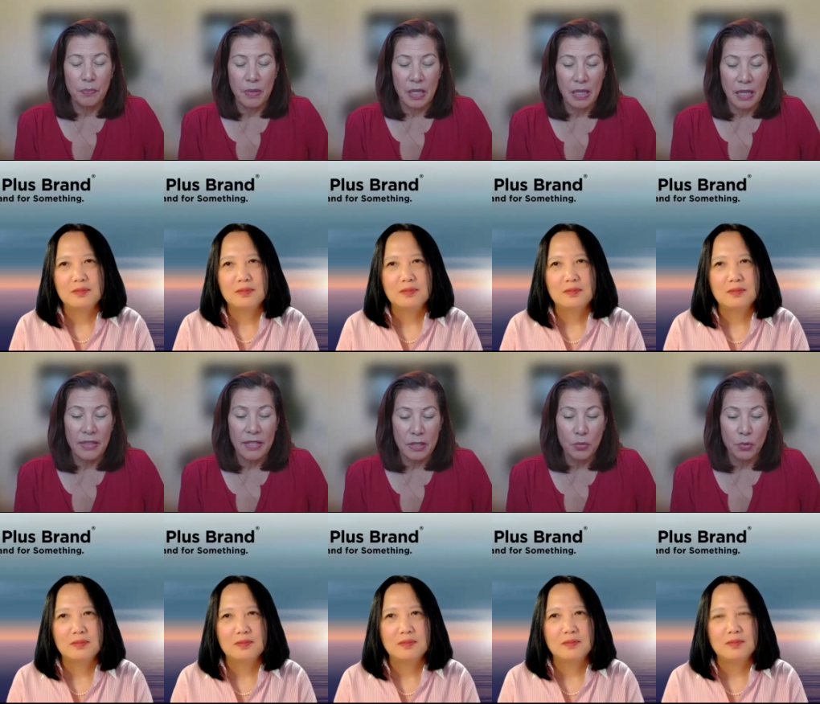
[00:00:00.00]
Speaker 1: uh,
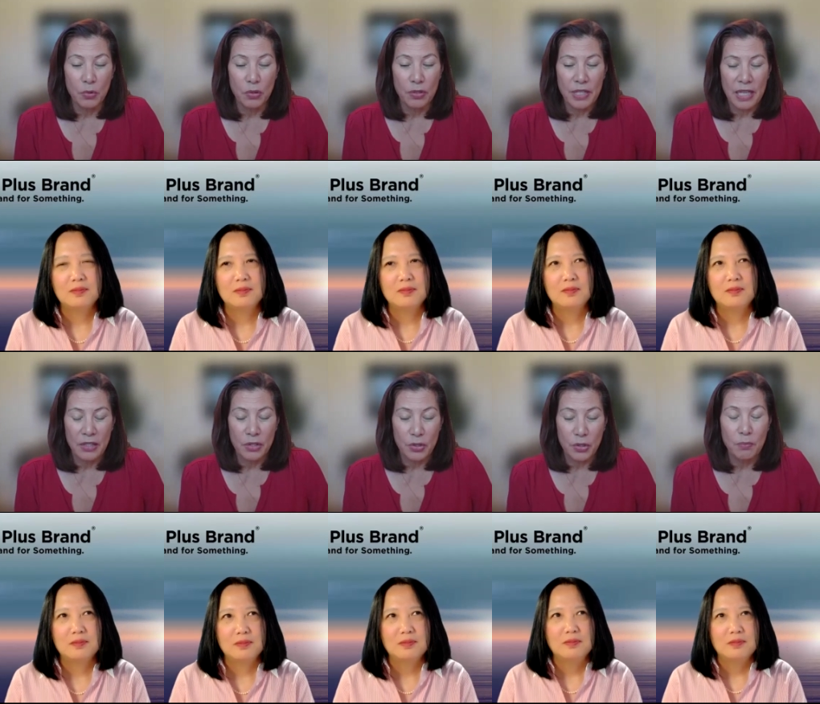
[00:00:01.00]
ethics rules
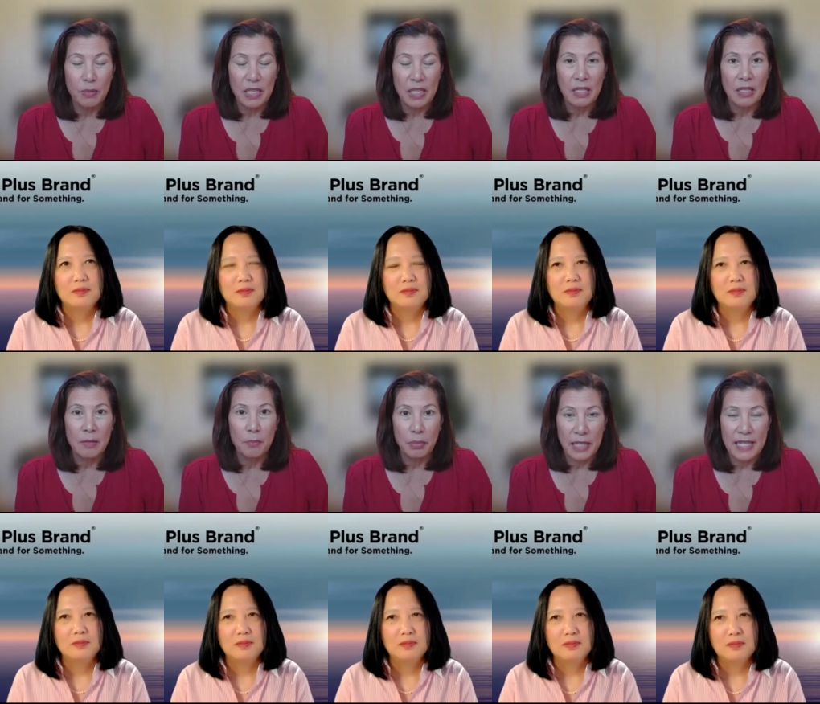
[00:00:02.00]
should be
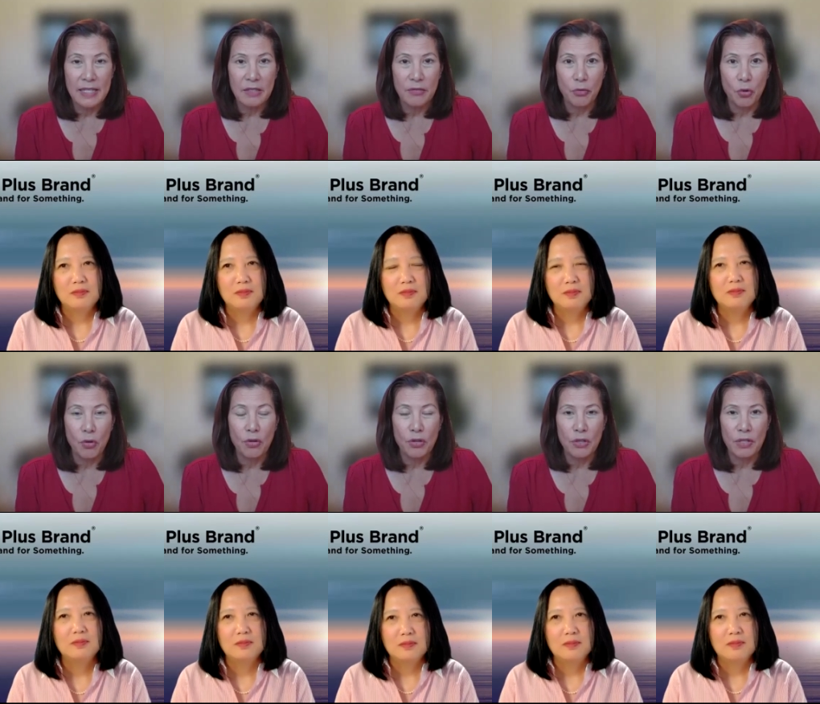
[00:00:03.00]
in place
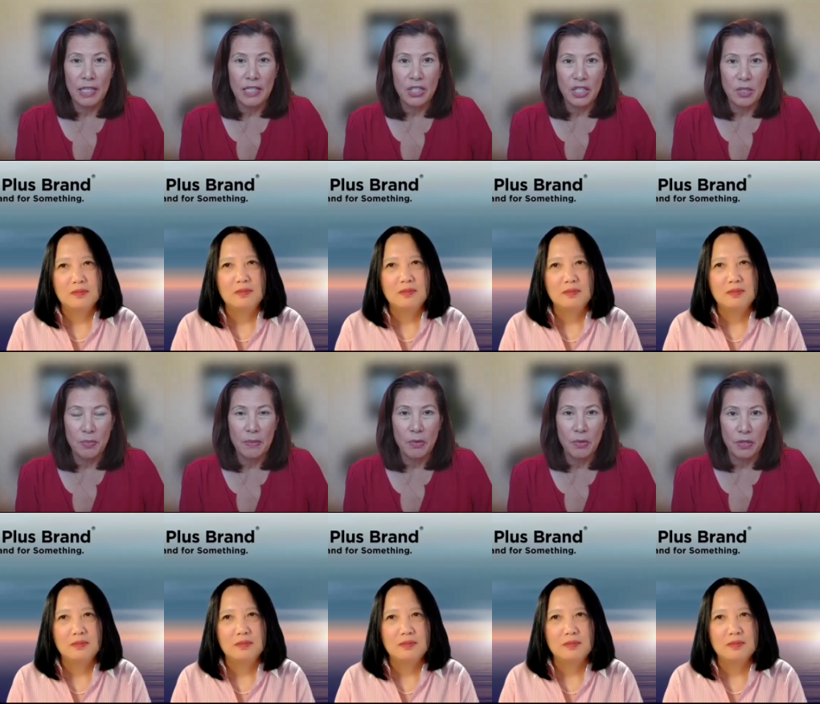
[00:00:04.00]
for the United States
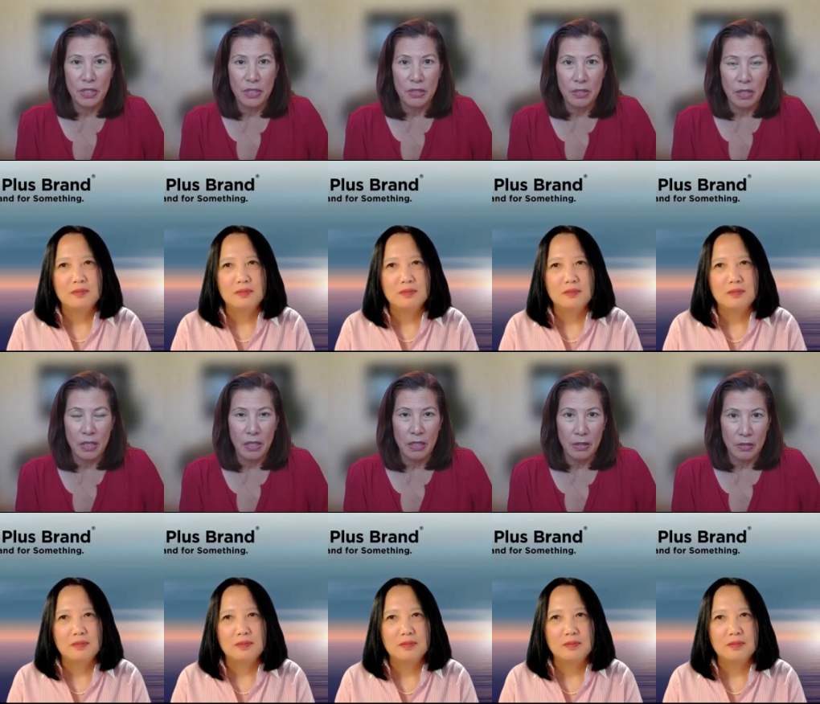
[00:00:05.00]
Supreme Court
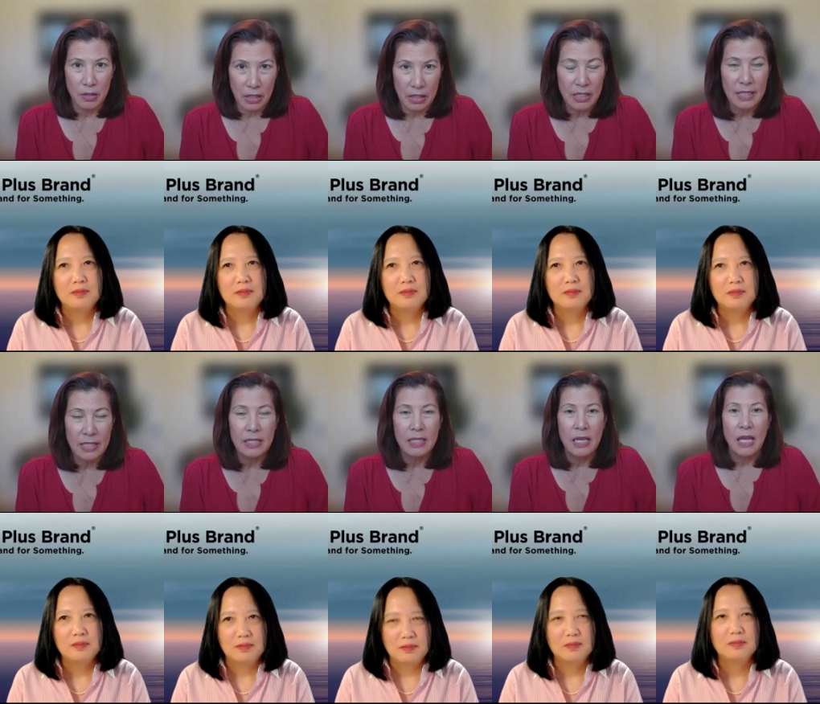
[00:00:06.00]
uh,
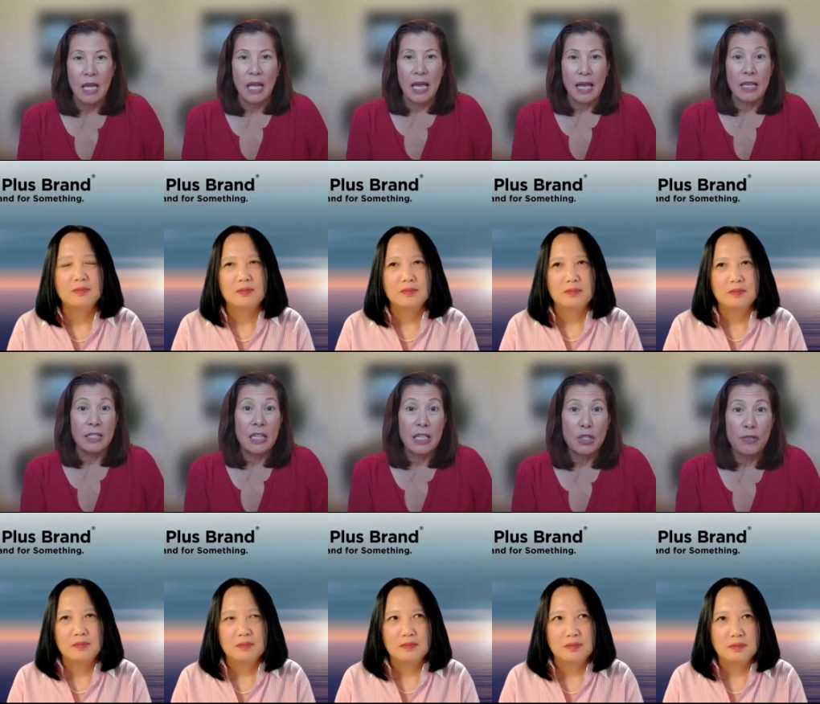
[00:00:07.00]
justices as
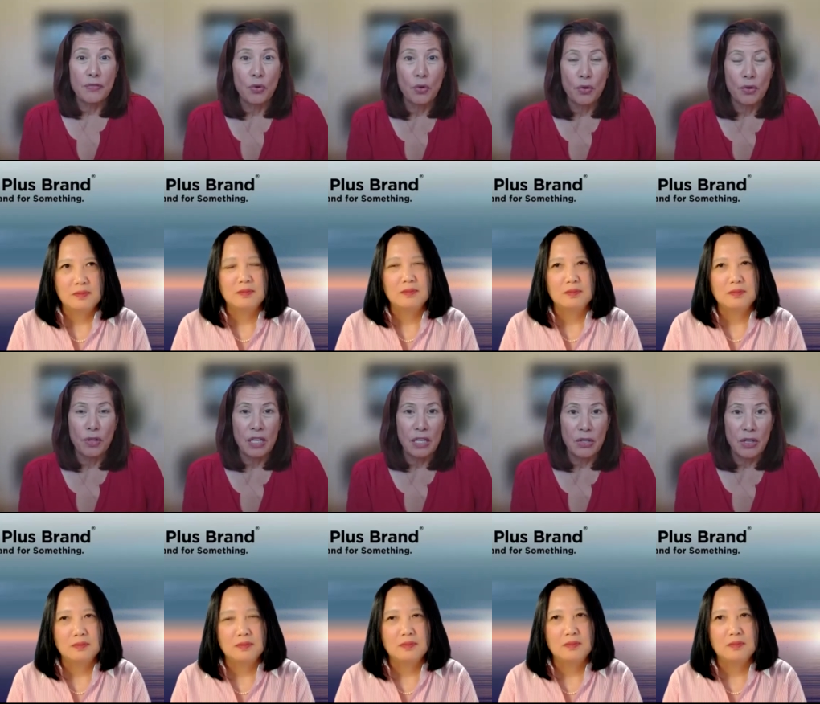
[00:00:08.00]
it is for the
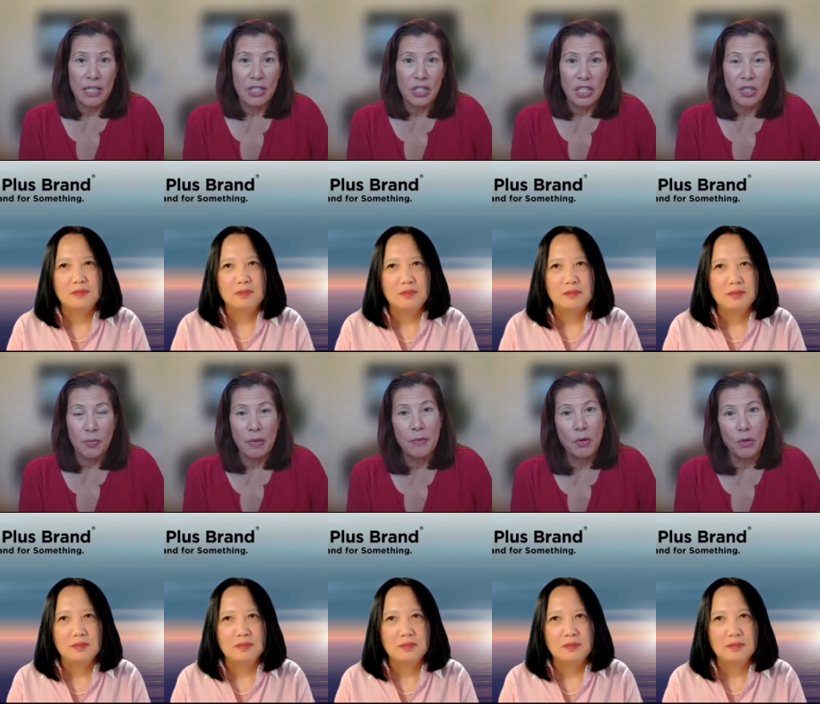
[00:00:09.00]
United States
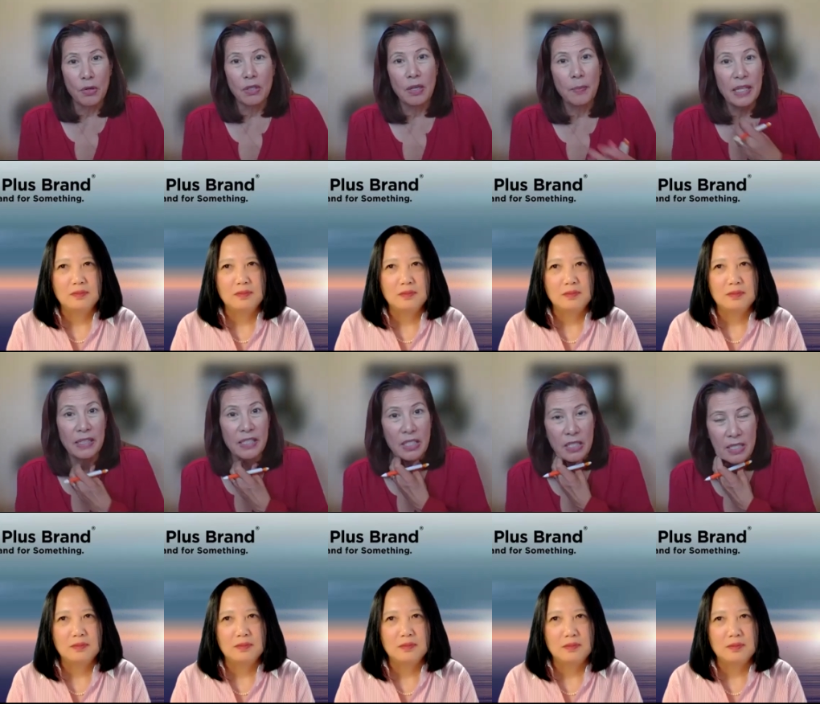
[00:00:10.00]
Supreme Court
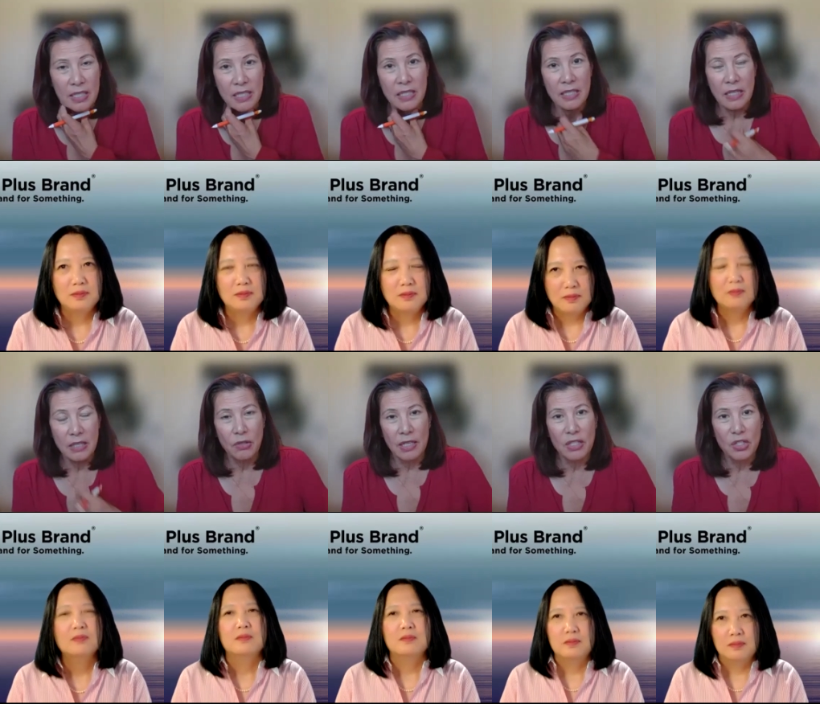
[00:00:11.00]
appellate justices and
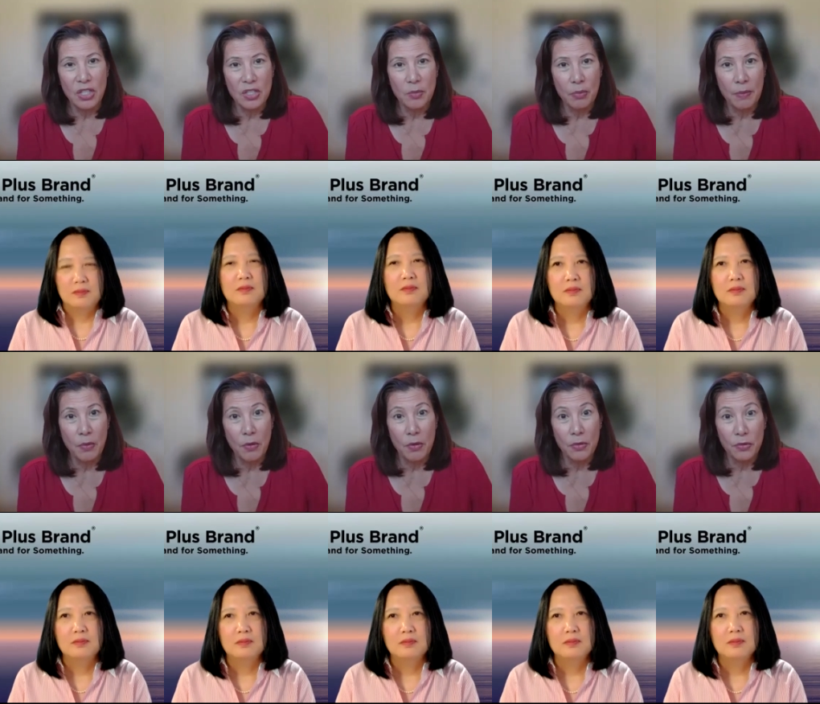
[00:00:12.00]
United States Supreme
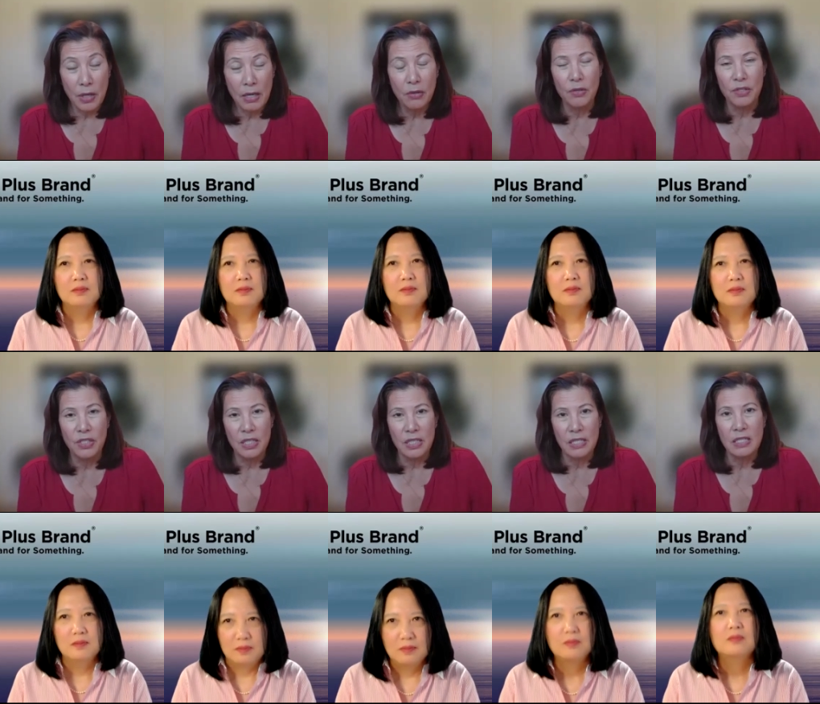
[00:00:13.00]
Court trial court
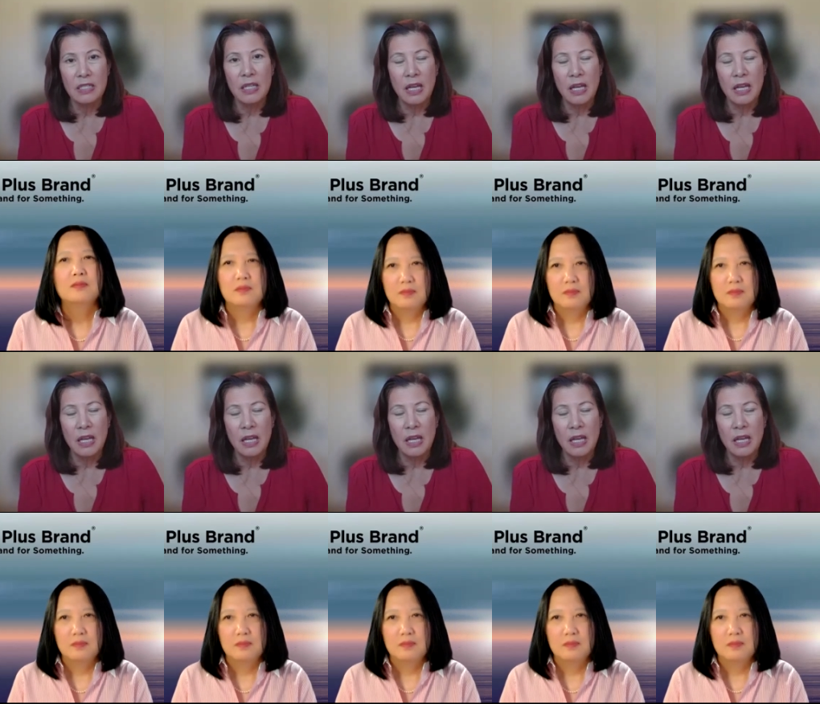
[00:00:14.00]
justices.